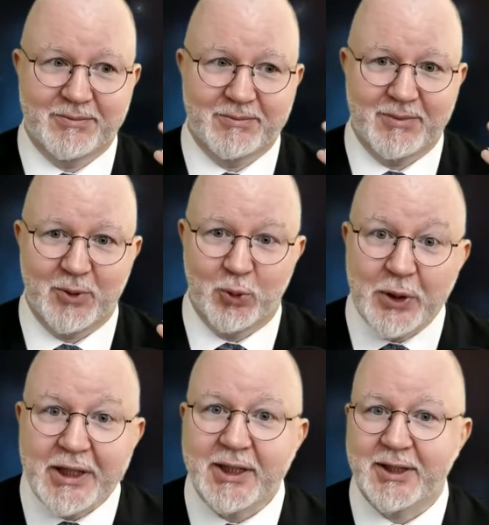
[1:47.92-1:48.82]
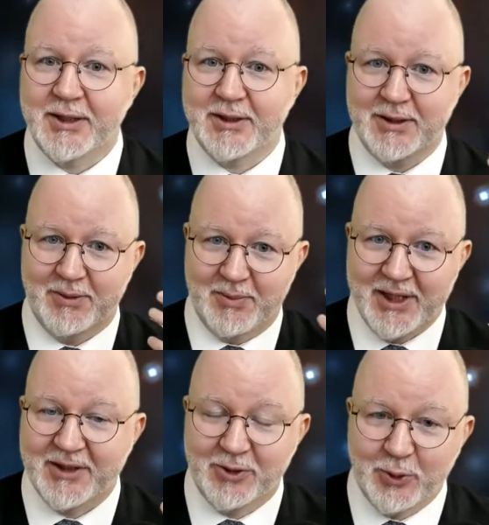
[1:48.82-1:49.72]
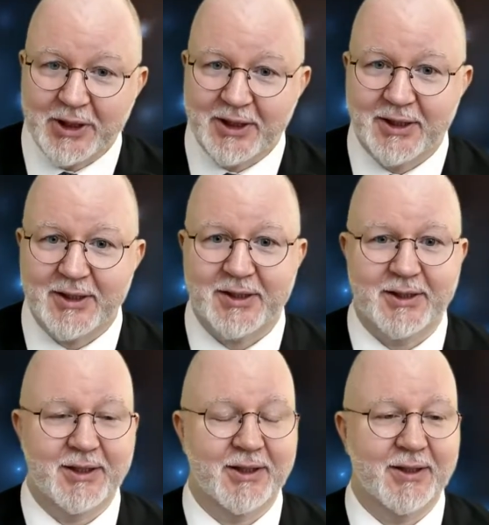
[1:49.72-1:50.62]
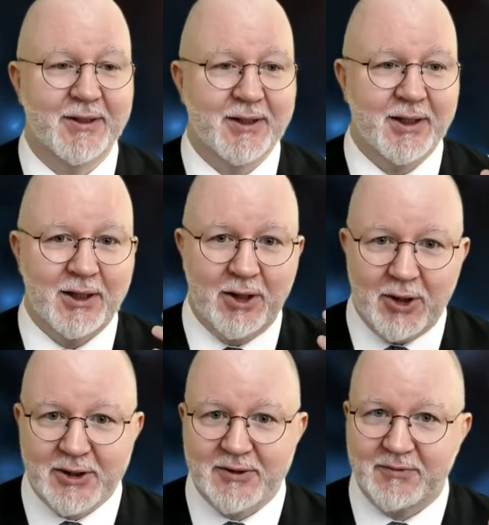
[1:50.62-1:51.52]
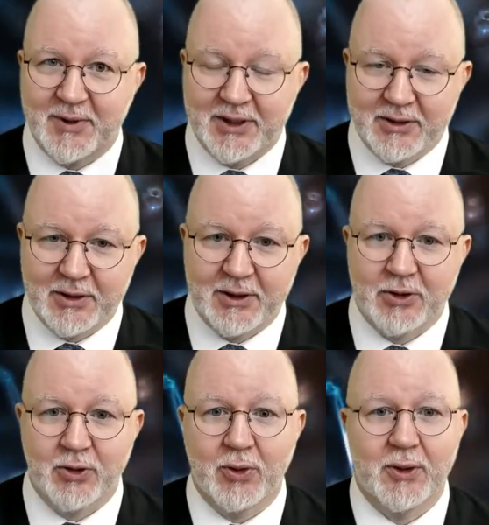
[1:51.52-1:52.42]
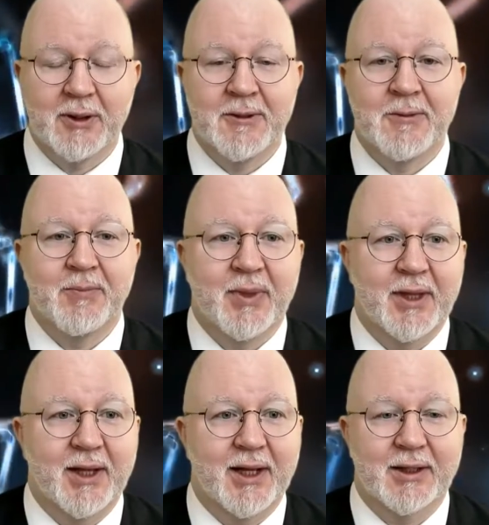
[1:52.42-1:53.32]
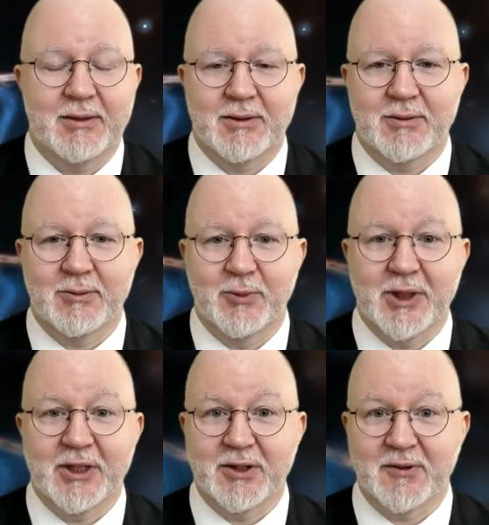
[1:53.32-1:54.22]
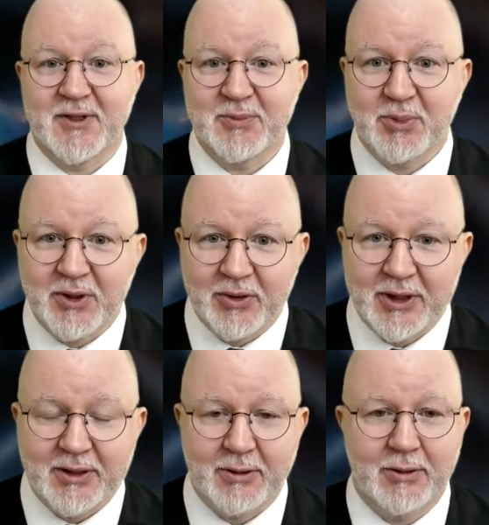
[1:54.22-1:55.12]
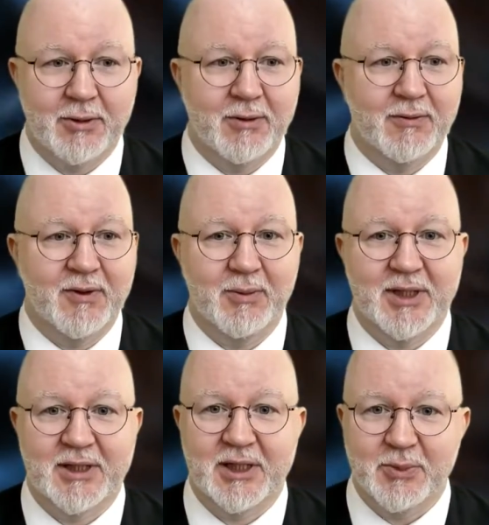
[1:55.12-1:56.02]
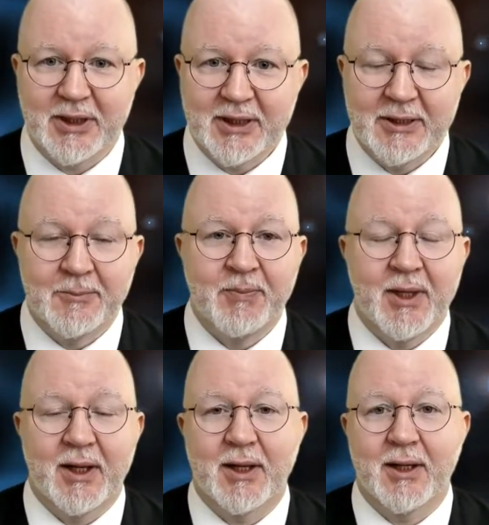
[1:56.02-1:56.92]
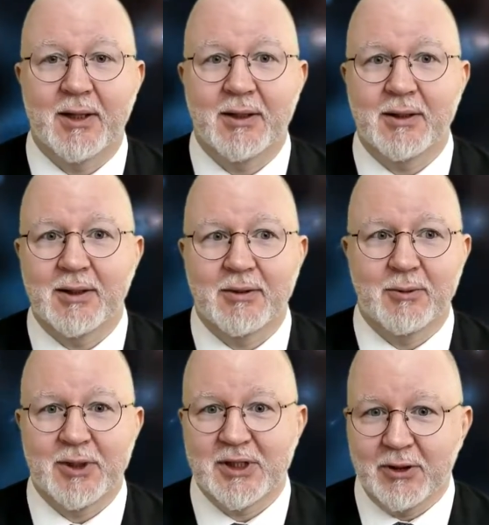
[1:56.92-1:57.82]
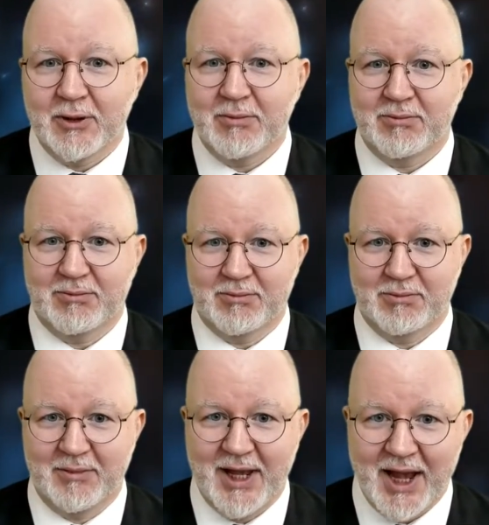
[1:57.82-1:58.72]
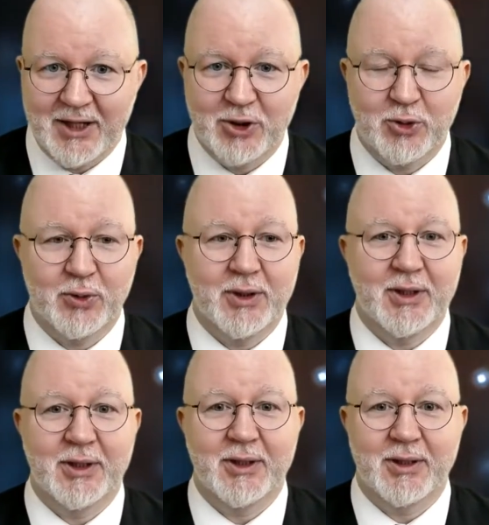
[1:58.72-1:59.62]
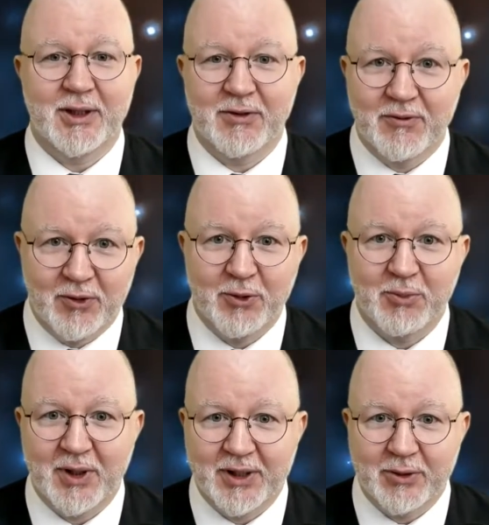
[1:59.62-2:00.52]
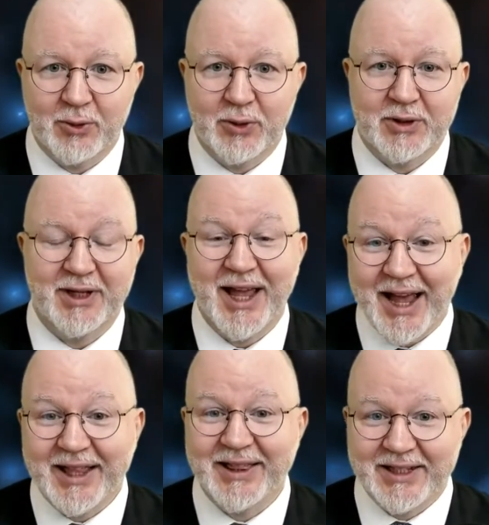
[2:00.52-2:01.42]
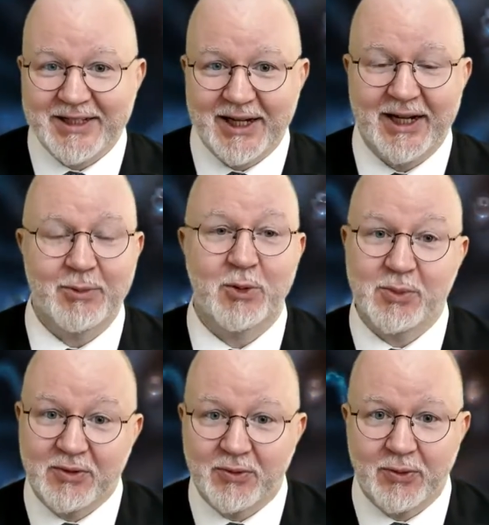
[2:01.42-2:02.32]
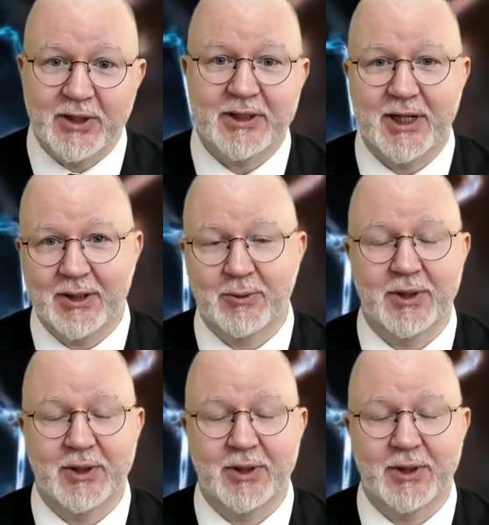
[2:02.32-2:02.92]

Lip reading: weakness, the mental weakness, the loss of mental control, that weakness of spirit, faiblesse d'esprit, was not actually confirmed by the court at the time or before the time when the